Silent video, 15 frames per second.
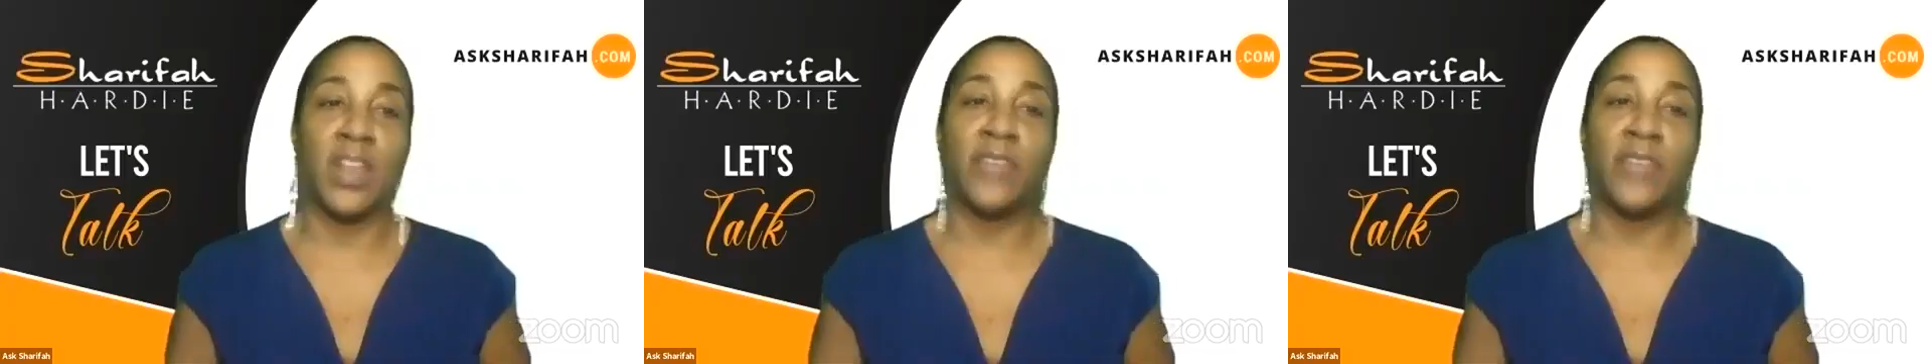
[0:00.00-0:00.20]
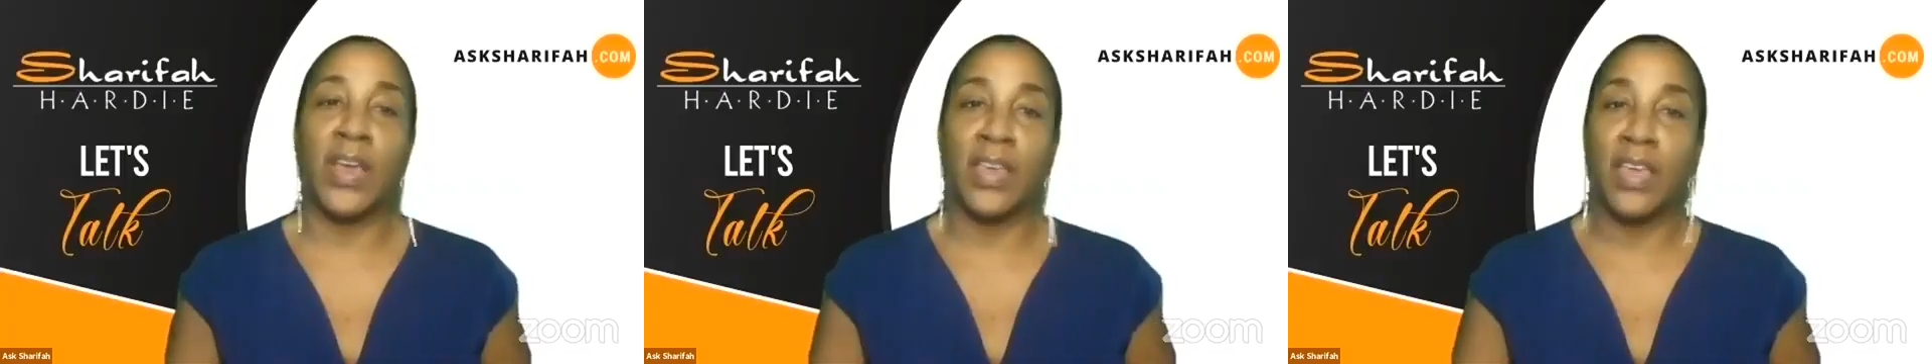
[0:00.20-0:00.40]

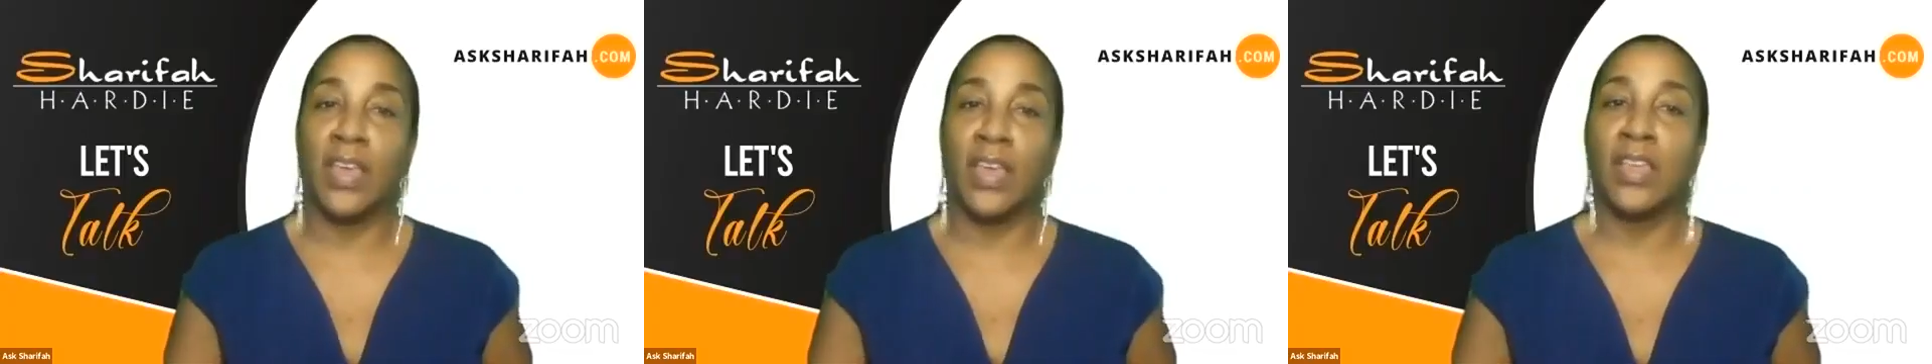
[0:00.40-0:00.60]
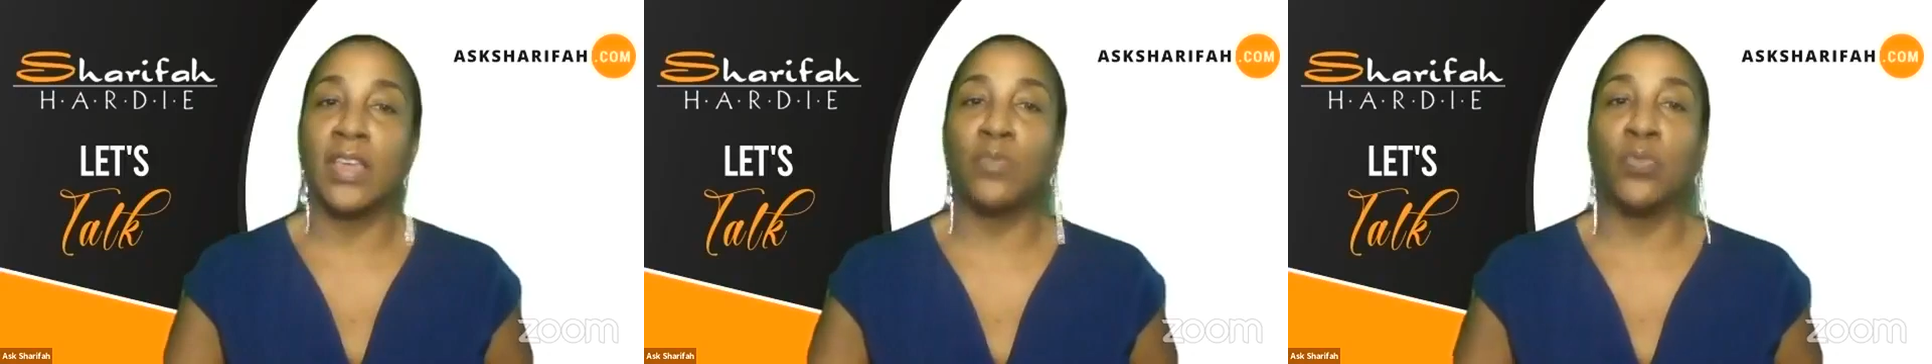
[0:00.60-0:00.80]
And if I
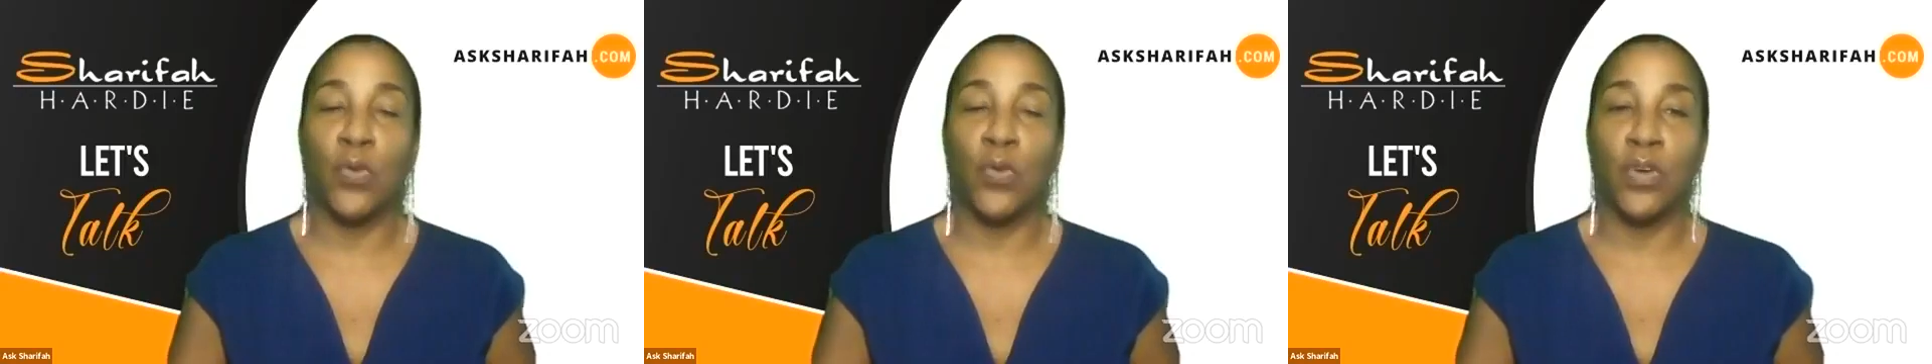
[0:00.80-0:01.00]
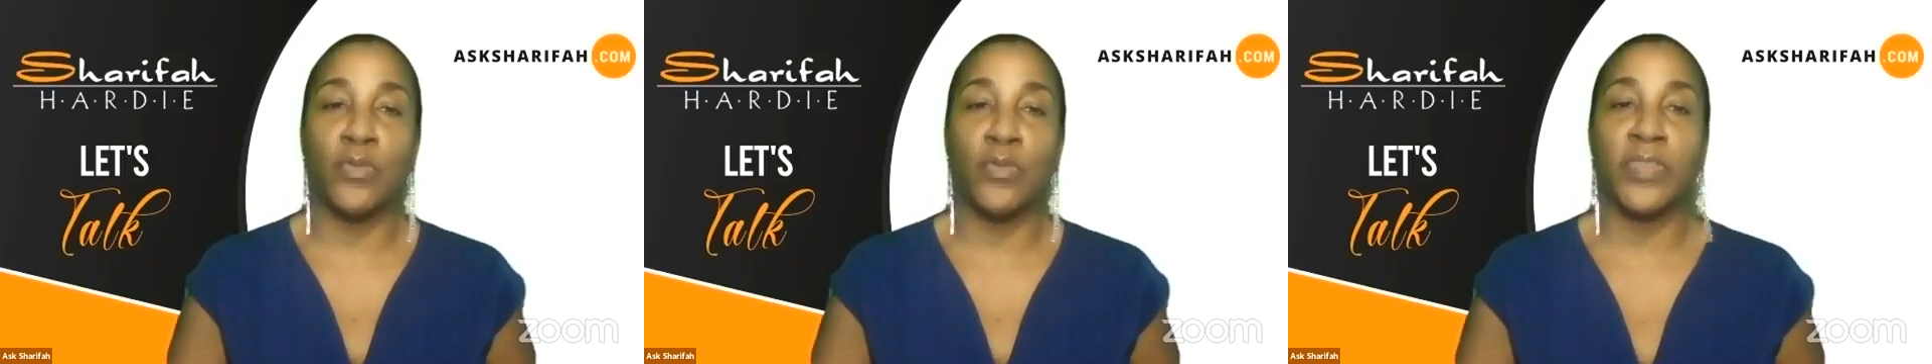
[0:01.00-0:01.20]
can't get
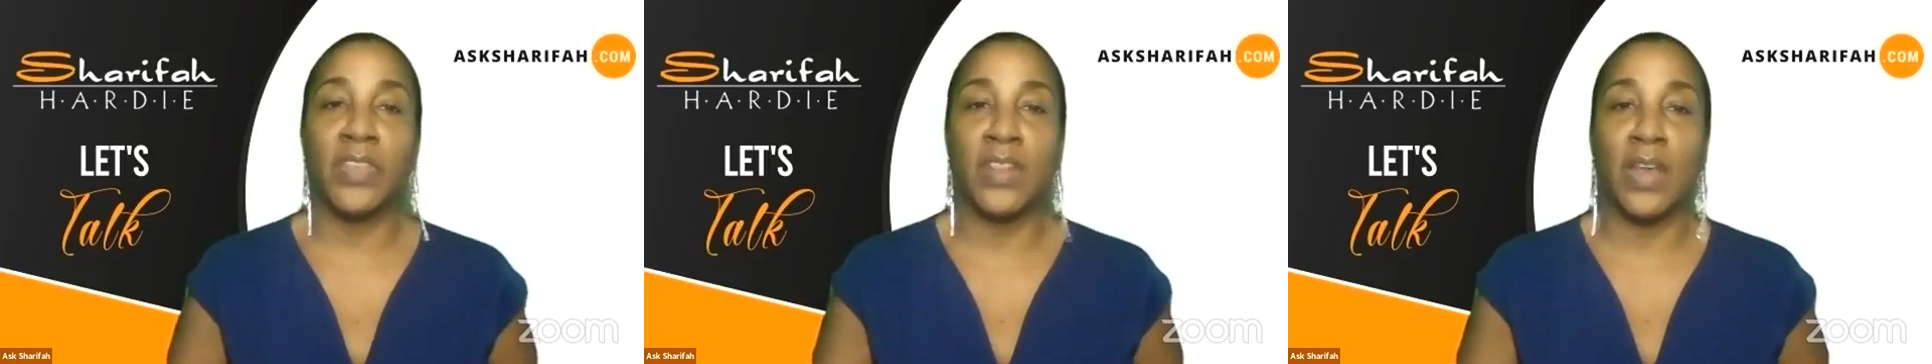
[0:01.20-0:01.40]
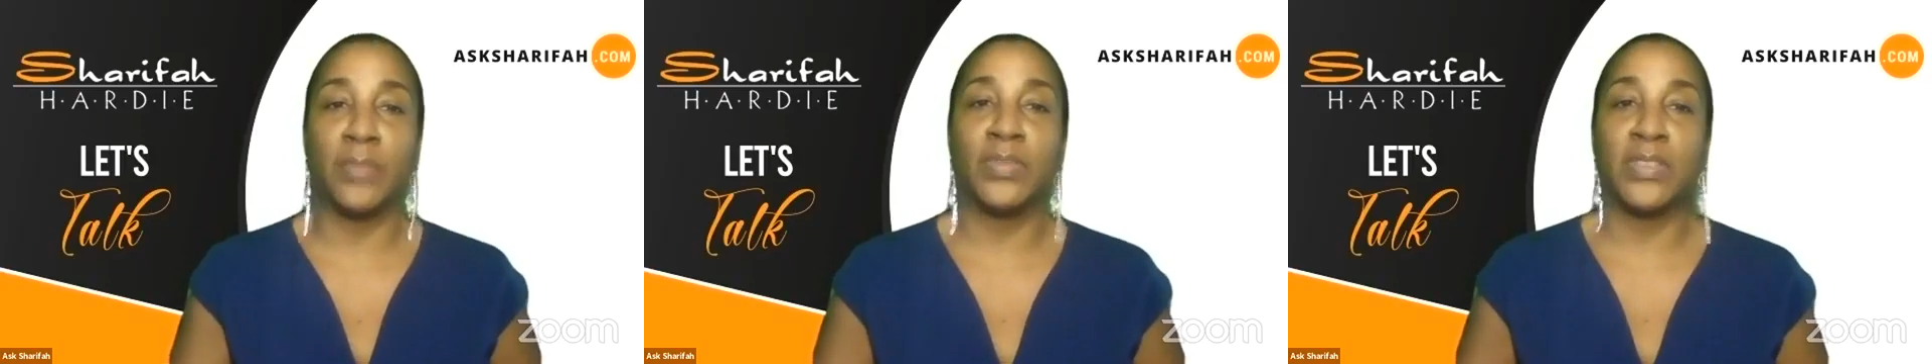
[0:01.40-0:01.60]
more within that